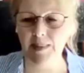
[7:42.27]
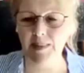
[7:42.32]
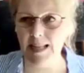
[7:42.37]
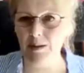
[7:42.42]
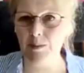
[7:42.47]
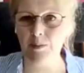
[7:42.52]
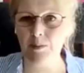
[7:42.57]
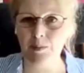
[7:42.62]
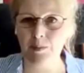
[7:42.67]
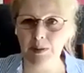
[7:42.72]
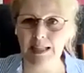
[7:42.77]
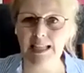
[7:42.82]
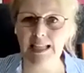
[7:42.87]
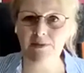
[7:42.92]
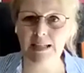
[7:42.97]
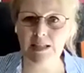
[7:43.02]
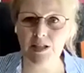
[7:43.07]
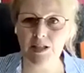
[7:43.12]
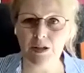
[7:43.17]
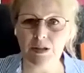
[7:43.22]
now
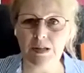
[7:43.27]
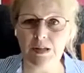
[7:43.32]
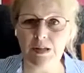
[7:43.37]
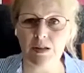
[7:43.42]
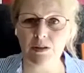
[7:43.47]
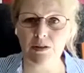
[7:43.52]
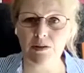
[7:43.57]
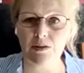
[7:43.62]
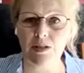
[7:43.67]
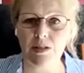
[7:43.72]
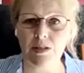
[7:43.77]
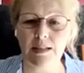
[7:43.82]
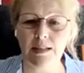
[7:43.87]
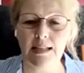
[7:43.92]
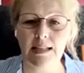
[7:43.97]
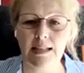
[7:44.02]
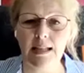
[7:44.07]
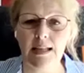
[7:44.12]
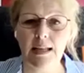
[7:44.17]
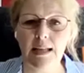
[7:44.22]
believe it or not,
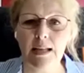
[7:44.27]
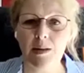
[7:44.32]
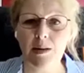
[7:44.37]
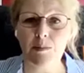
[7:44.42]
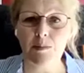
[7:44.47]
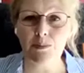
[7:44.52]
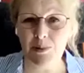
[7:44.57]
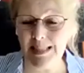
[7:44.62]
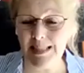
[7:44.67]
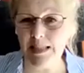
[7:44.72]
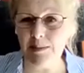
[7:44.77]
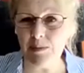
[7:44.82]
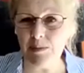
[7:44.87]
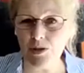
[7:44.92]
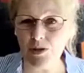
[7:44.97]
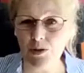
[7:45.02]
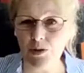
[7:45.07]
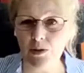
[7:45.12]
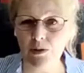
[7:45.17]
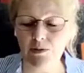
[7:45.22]
pretty
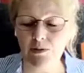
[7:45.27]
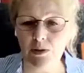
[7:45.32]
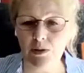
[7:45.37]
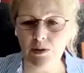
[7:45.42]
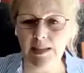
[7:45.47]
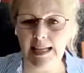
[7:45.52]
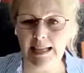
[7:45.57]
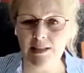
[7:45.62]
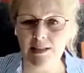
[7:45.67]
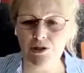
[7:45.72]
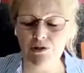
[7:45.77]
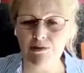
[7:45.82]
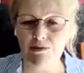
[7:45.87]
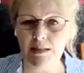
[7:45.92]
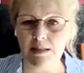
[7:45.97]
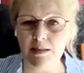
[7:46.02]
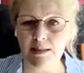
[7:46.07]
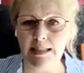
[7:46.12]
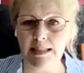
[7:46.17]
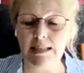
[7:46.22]
much all of your
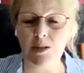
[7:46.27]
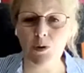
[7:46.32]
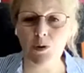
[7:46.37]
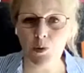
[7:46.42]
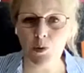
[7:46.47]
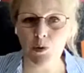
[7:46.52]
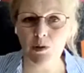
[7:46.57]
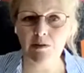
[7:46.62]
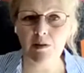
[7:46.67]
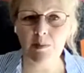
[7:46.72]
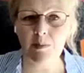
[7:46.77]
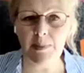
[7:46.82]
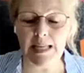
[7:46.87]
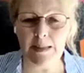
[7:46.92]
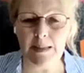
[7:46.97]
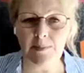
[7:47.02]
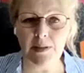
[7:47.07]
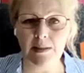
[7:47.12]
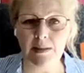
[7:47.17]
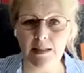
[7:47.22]
lecturers and all of the
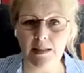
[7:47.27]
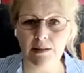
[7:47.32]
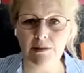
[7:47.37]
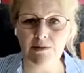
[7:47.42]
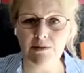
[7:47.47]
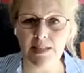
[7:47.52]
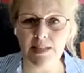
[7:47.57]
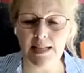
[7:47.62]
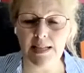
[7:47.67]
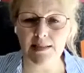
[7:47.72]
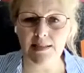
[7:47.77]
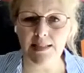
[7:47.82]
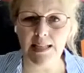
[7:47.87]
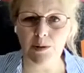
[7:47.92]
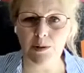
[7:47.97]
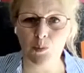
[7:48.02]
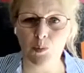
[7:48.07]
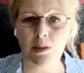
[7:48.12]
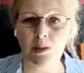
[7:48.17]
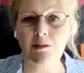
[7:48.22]
people at the
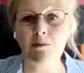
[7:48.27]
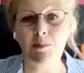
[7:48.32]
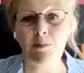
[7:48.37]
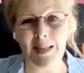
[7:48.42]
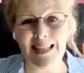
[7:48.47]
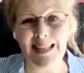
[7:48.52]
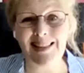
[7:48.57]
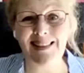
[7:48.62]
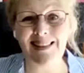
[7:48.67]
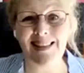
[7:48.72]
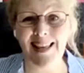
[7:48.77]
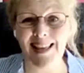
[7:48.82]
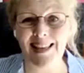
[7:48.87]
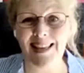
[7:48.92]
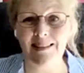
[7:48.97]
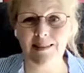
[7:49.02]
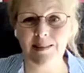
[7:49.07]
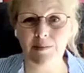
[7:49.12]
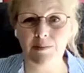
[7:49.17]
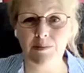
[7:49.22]
university will have been
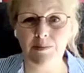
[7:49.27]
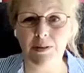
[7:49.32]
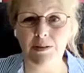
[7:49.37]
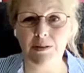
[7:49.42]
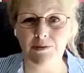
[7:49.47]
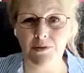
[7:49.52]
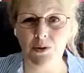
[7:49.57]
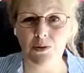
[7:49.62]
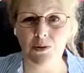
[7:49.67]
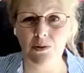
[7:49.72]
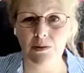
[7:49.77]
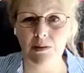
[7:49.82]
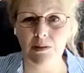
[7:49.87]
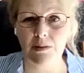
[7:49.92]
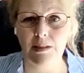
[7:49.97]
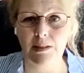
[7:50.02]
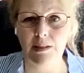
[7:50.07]
there before,